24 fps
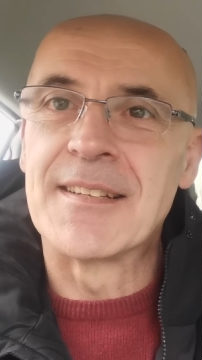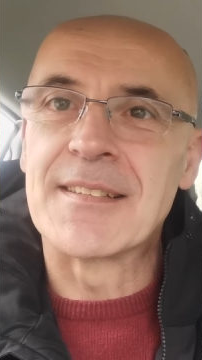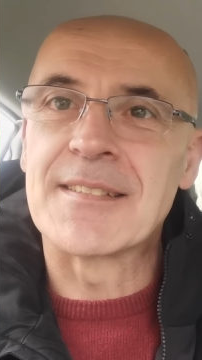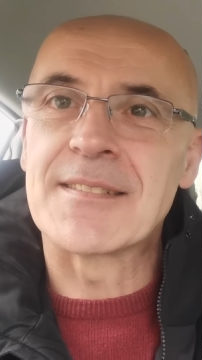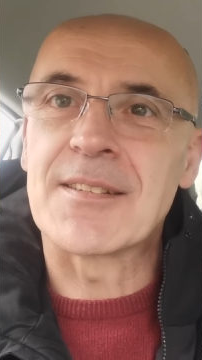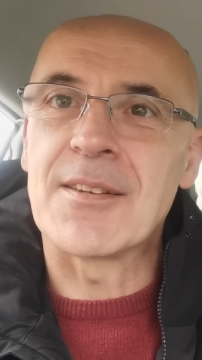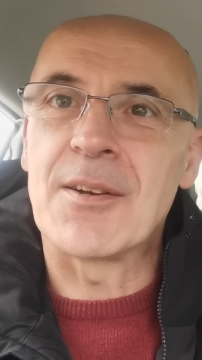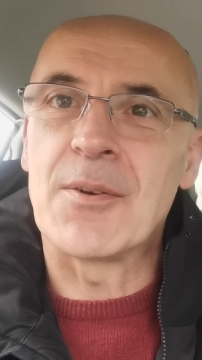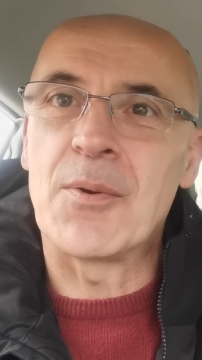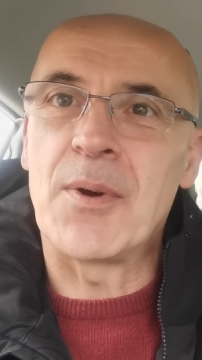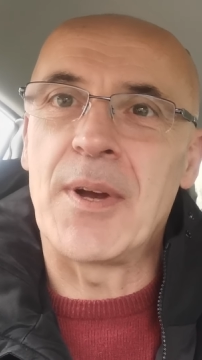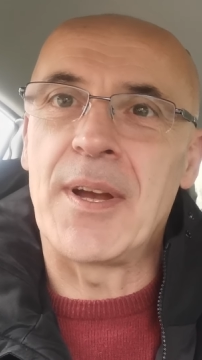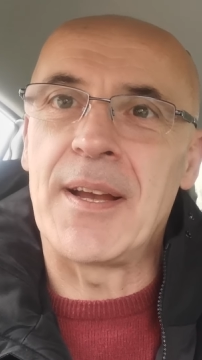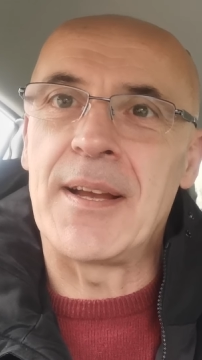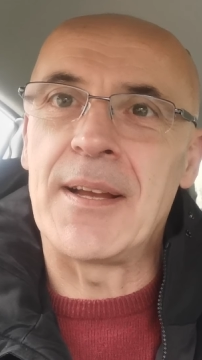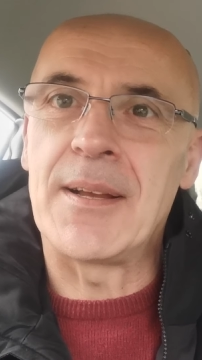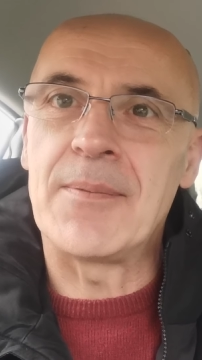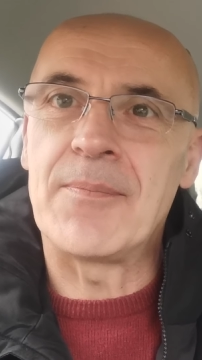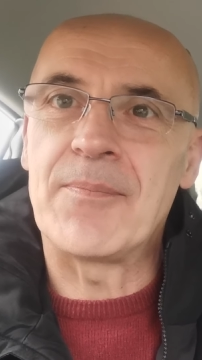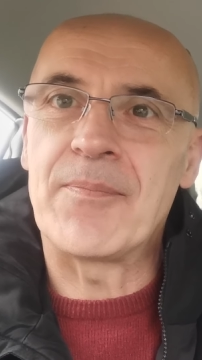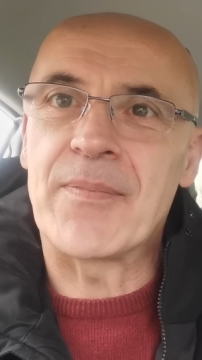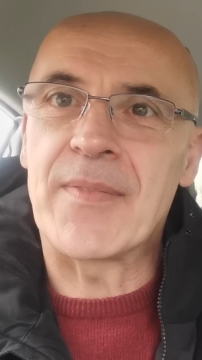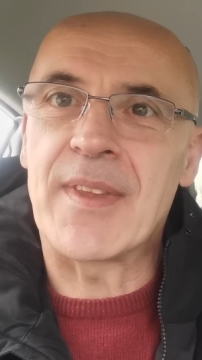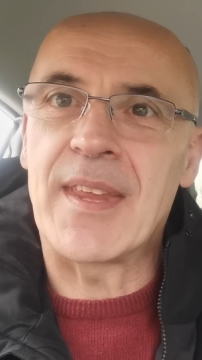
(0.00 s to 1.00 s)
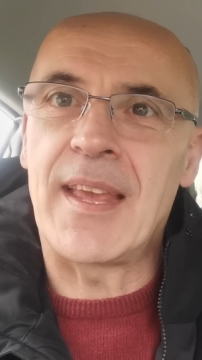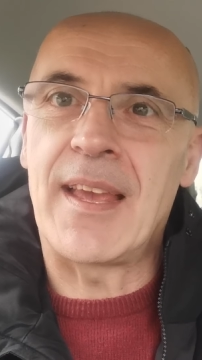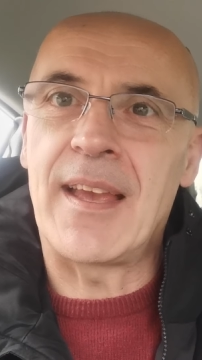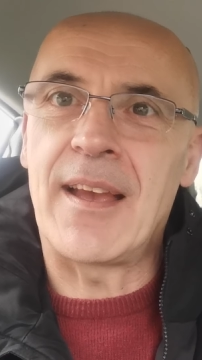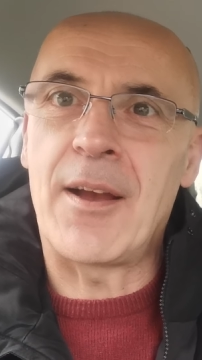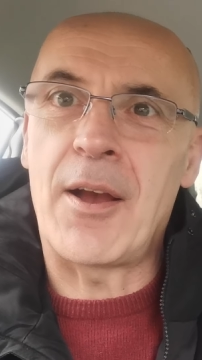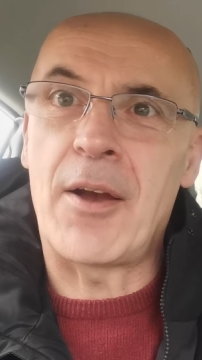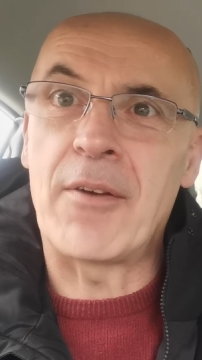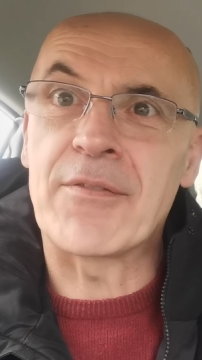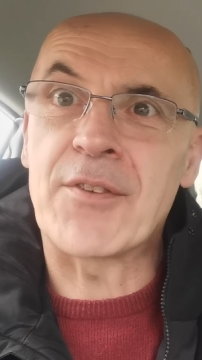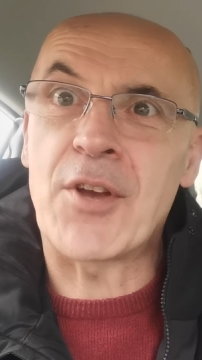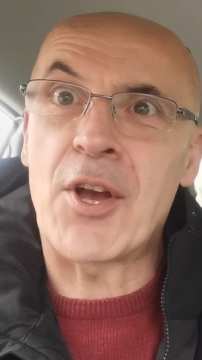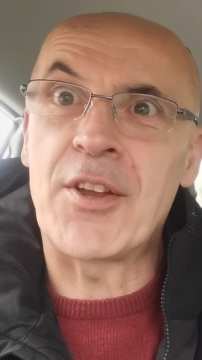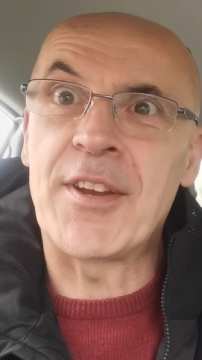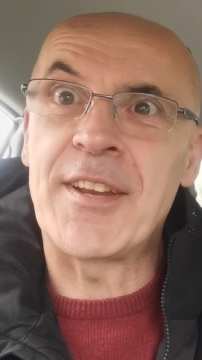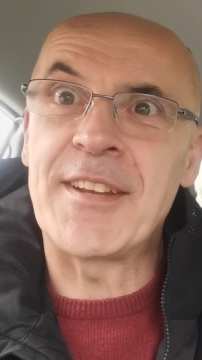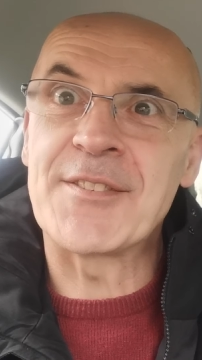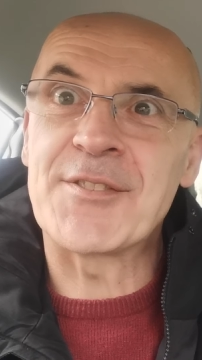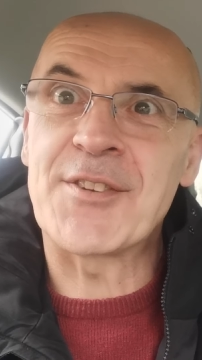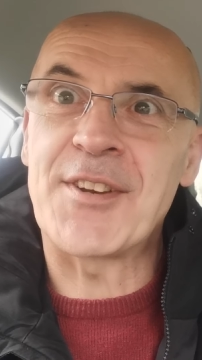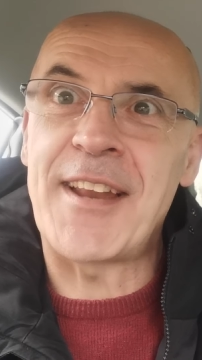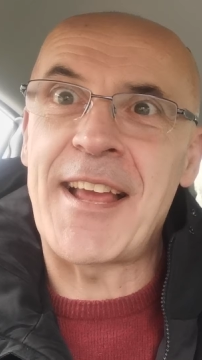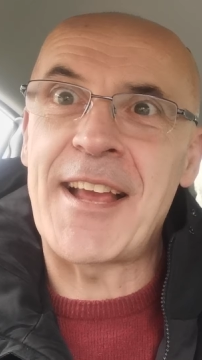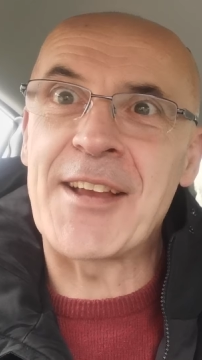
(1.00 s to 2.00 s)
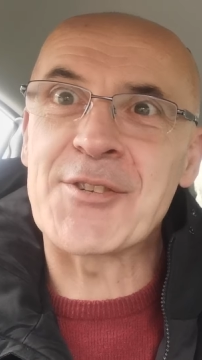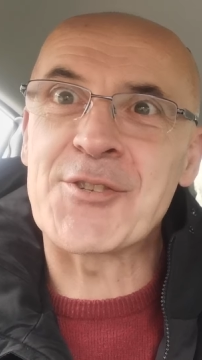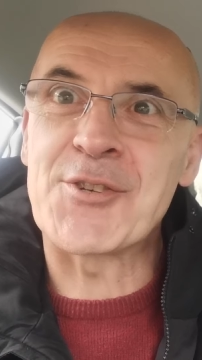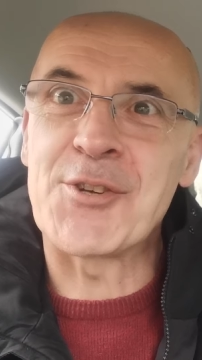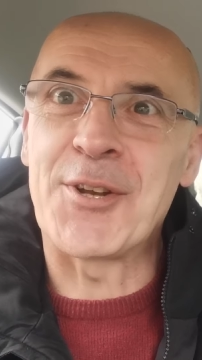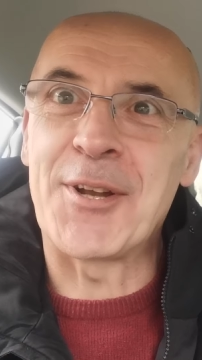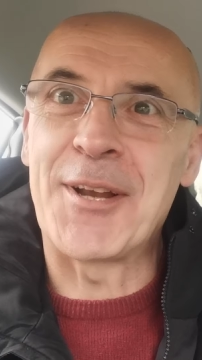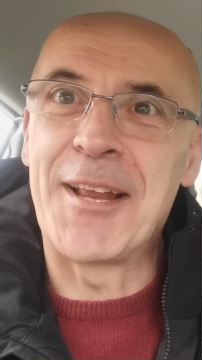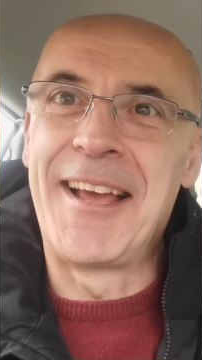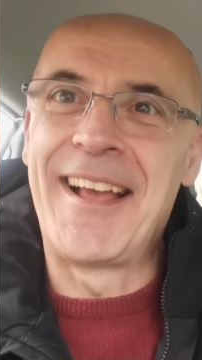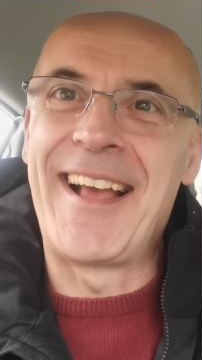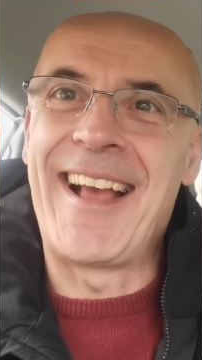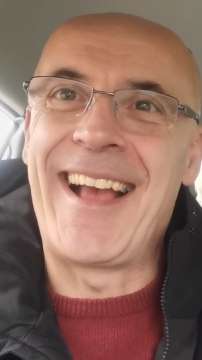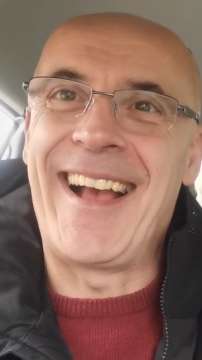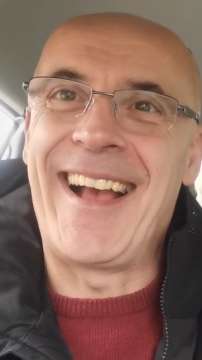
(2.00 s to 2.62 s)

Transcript: So yeah, I've gone international.